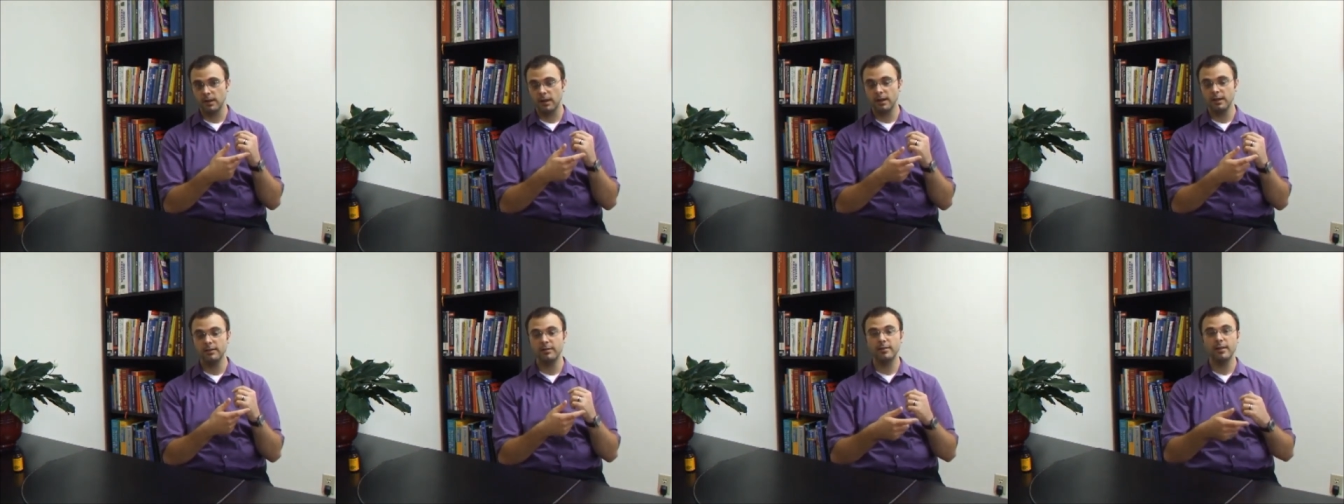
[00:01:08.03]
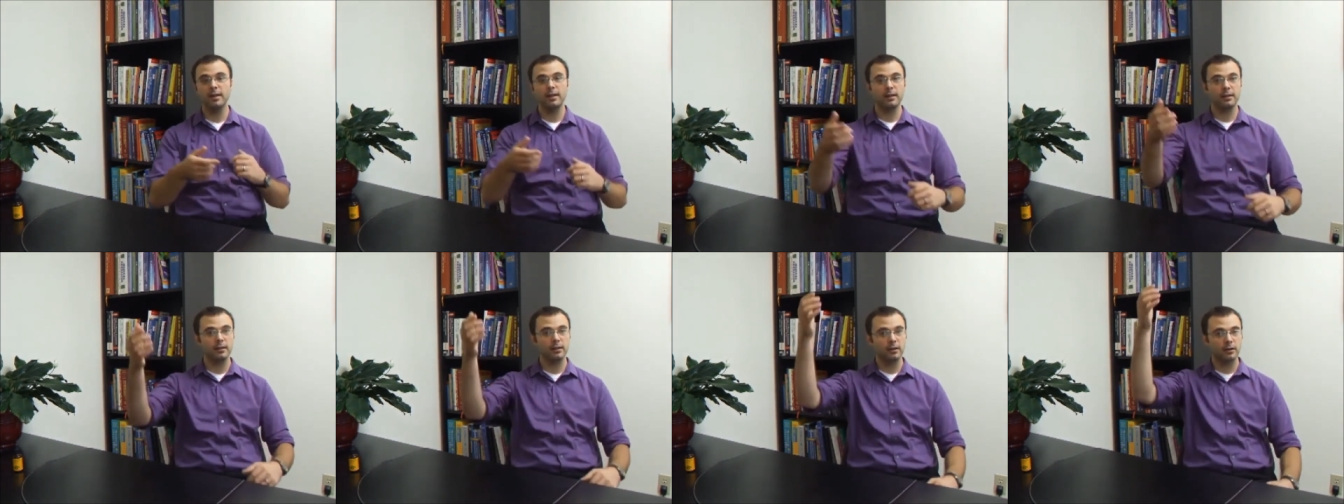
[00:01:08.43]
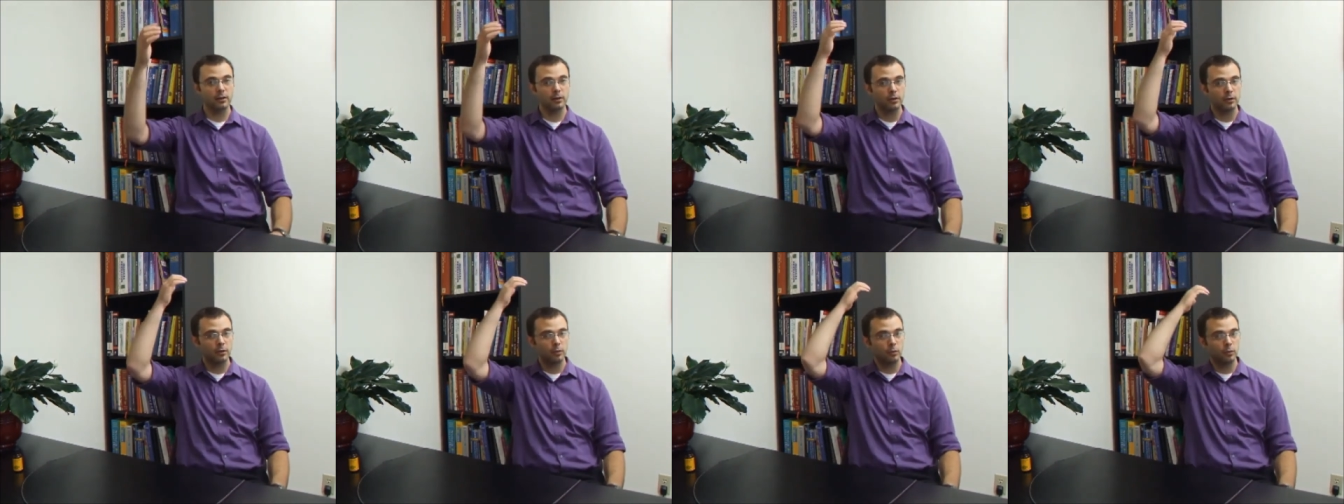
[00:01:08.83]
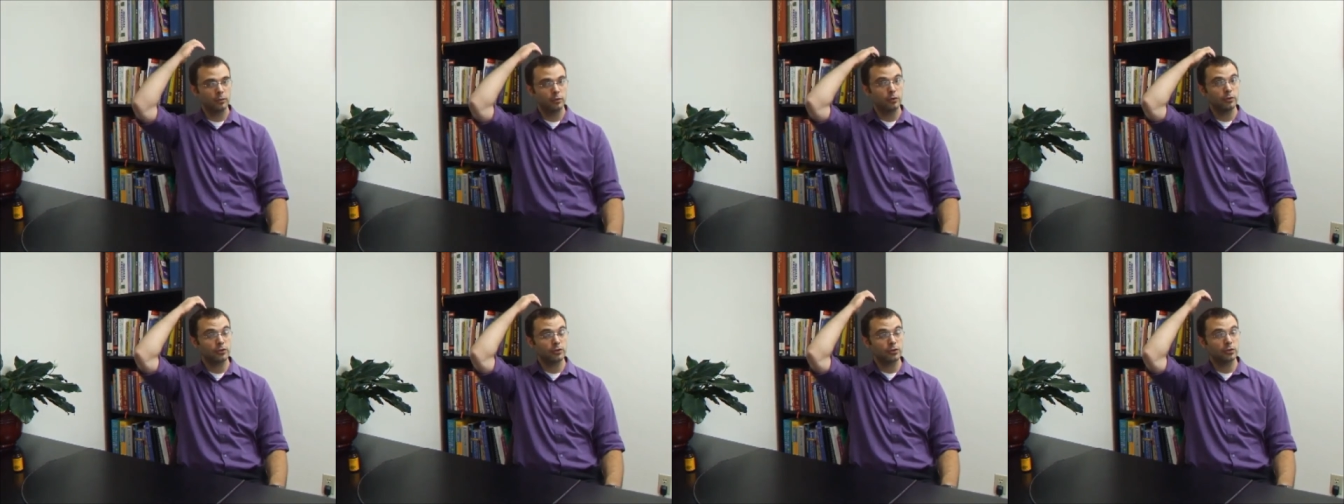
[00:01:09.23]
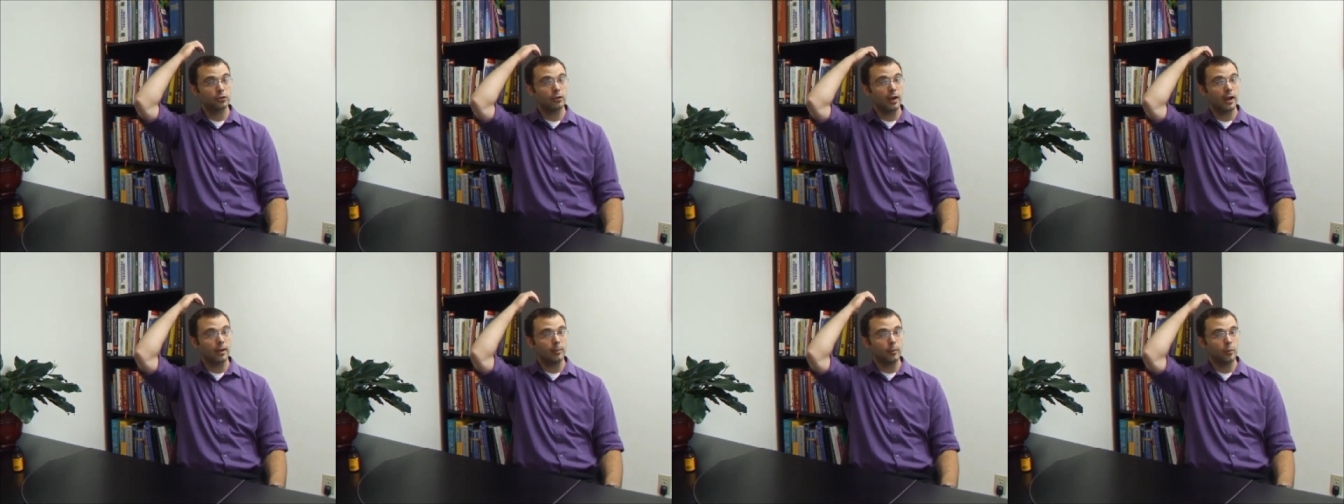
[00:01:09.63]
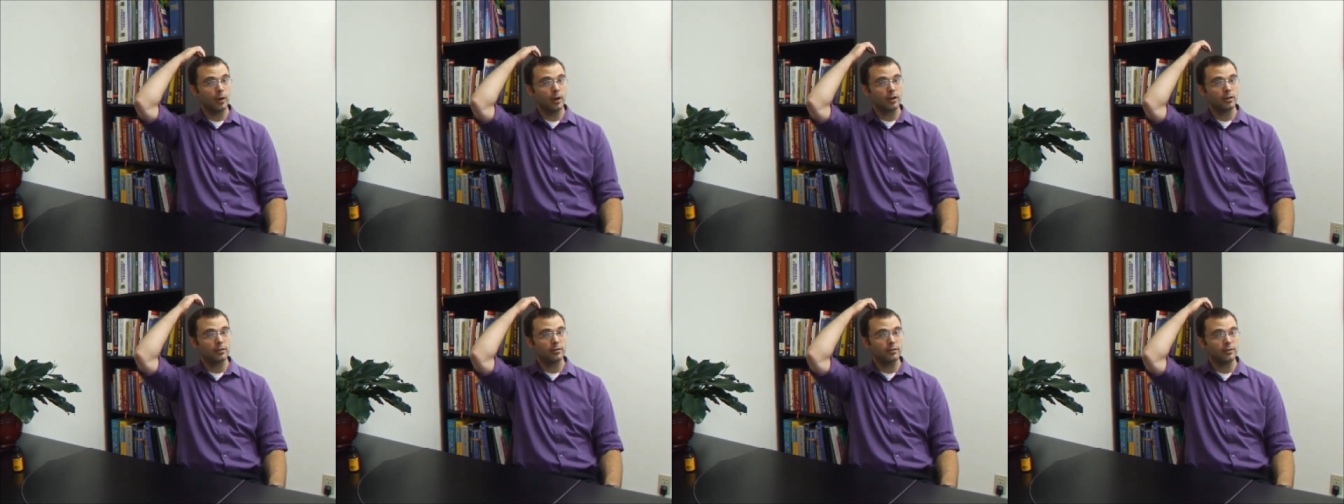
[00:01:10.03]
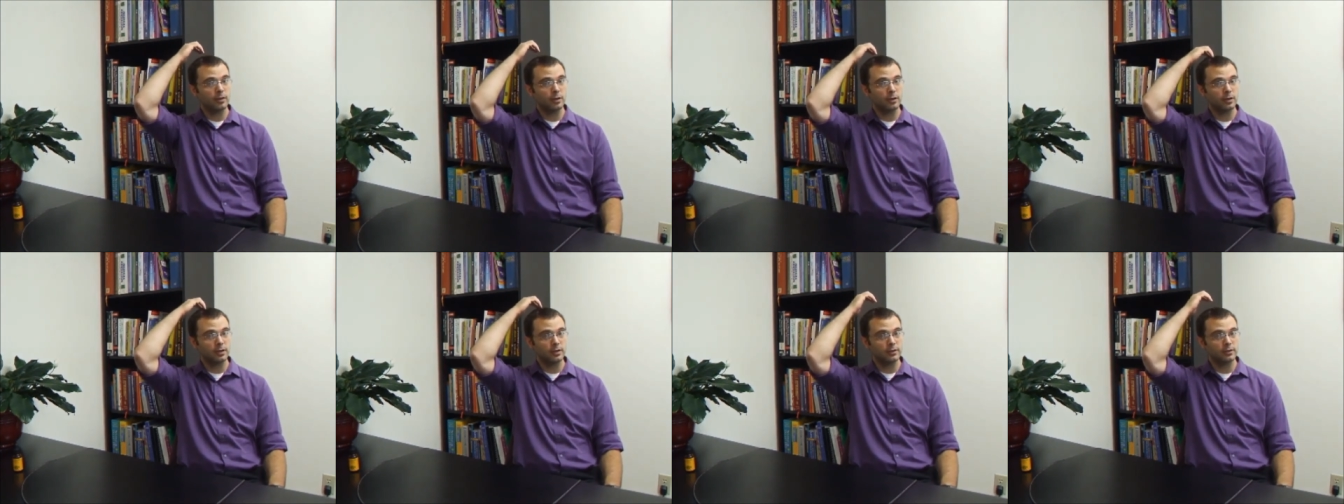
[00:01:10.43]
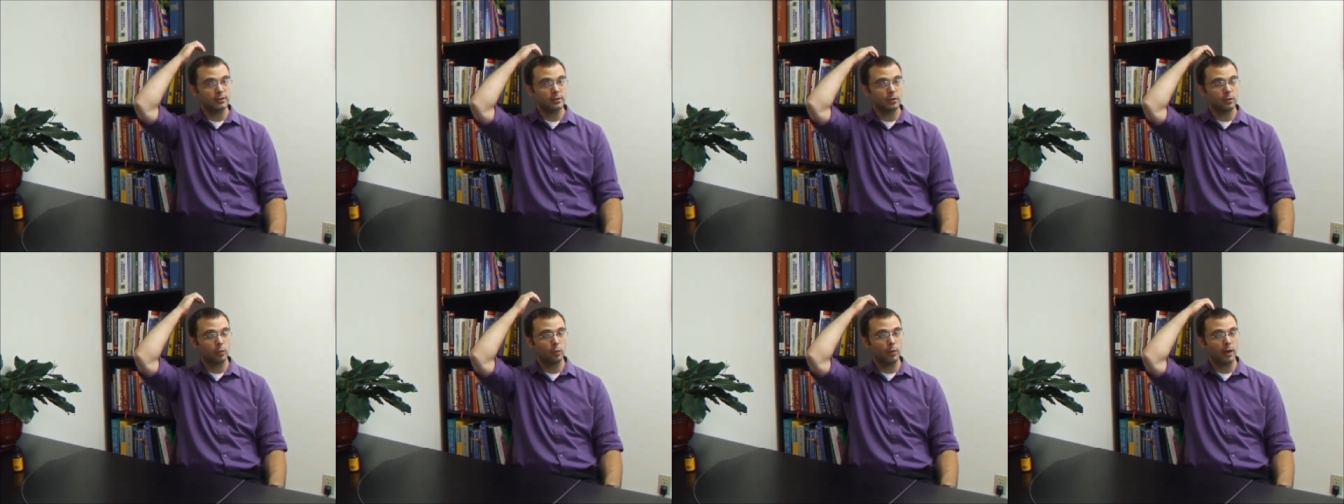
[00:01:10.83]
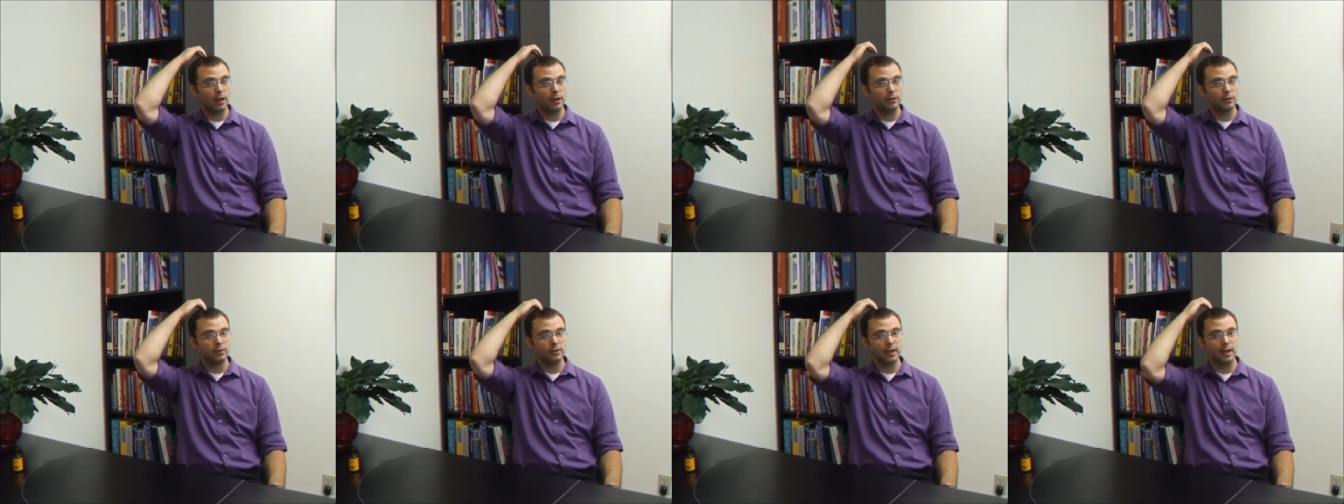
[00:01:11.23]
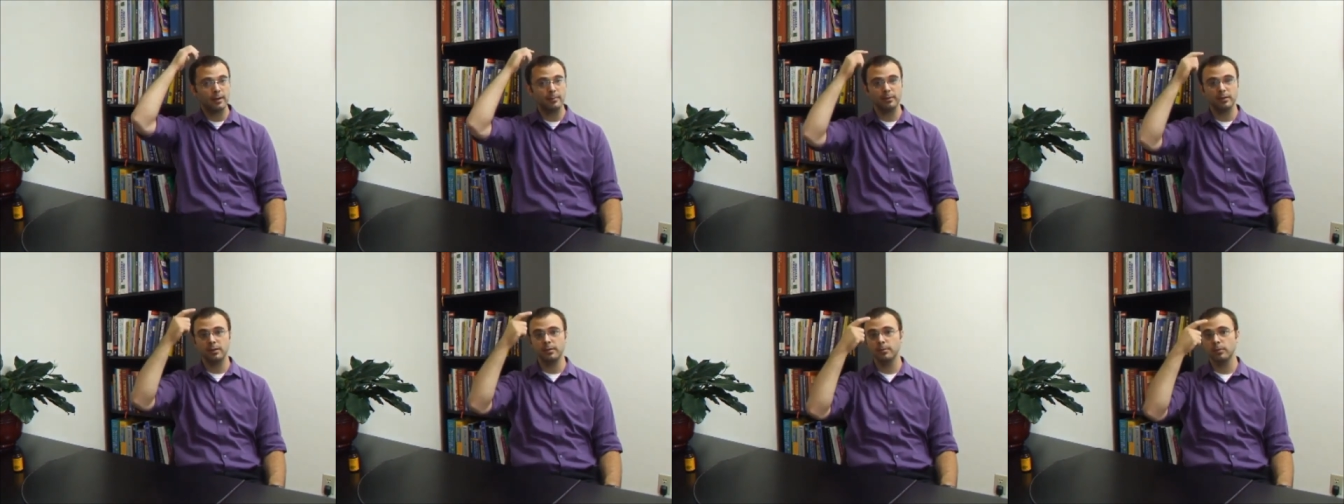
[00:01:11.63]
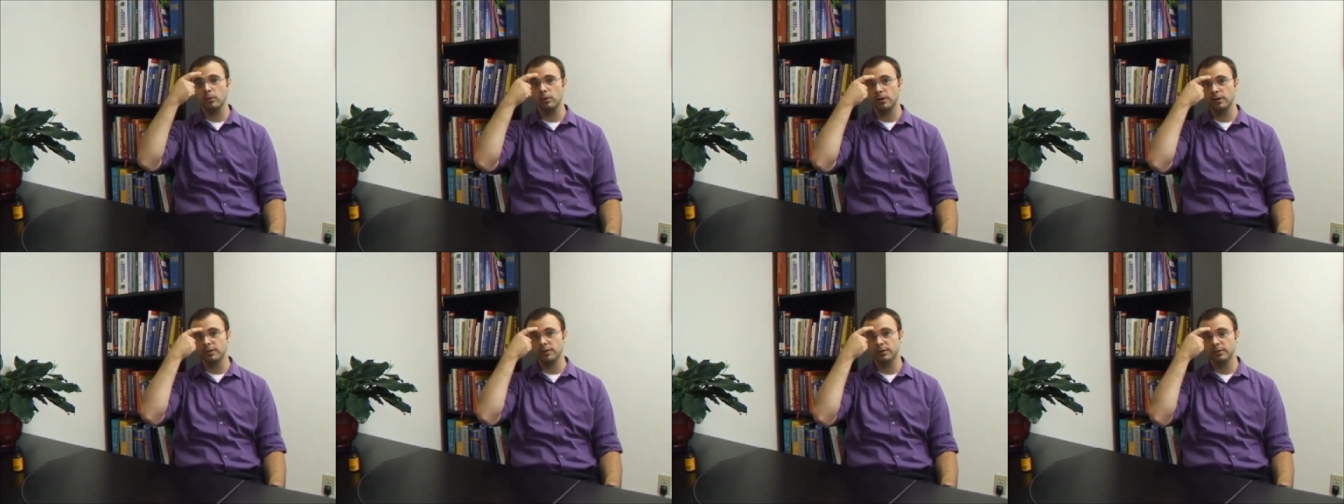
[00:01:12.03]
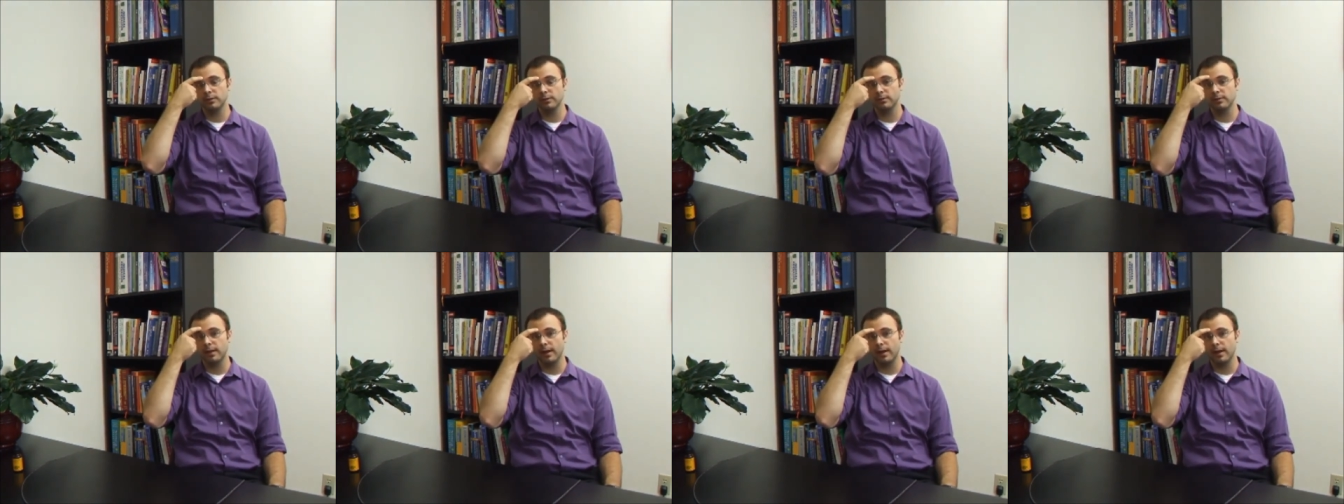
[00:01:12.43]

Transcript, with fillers: And then you describe where the fear is while you're tapping the points.